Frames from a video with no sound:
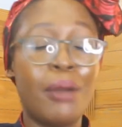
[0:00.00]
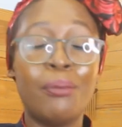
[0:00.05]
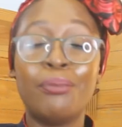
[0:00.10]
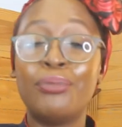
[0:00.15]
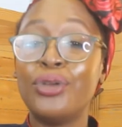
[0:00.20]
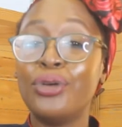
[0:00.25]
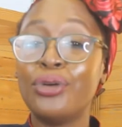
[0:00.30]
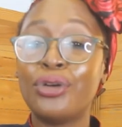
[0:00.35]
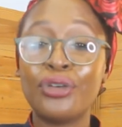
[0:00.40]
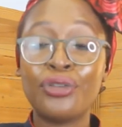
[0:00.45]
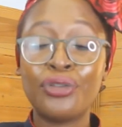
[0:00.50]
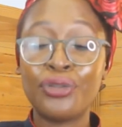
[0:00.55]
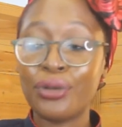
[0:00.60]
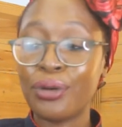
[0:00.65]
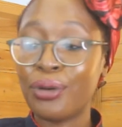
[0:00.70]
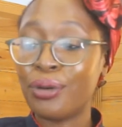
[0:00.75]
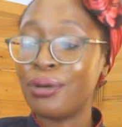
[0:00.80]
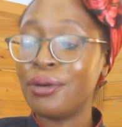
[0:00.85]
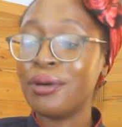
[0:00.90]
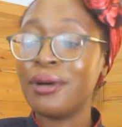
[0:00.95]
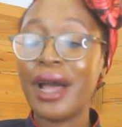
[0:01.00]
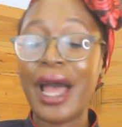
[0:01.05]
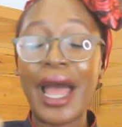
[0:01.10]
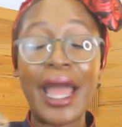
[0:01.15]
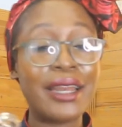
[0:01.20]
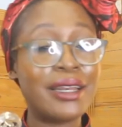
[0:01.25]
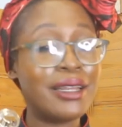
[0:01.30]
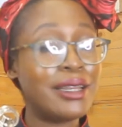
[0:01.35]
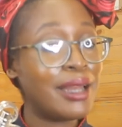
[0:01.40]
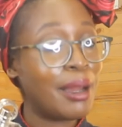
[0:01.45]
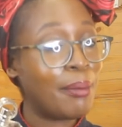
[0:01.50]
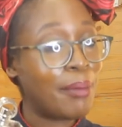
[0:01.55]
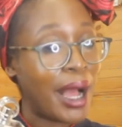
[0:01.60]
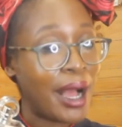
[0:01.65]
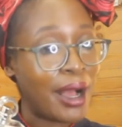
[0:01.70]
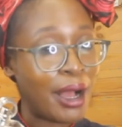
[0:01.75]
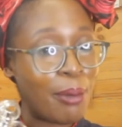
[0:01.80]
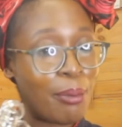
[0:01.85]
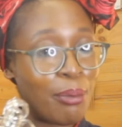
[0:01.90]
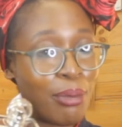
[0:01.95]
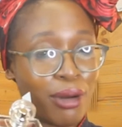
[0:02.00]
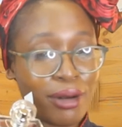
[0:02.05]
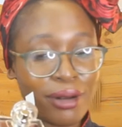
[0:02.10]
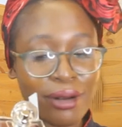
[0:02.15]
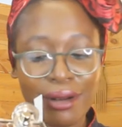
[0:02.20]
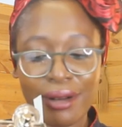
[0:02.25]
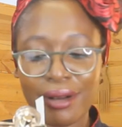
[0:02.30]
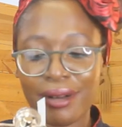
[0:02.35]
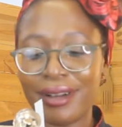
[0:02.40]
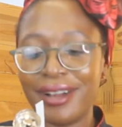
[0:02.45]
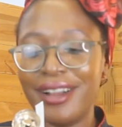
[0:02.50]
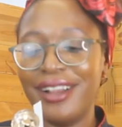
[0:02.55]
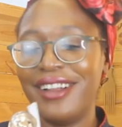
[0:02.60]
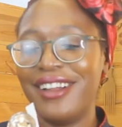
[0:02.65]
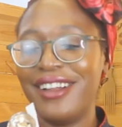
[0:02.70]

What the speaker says: Beautiful. I need a backup bottle.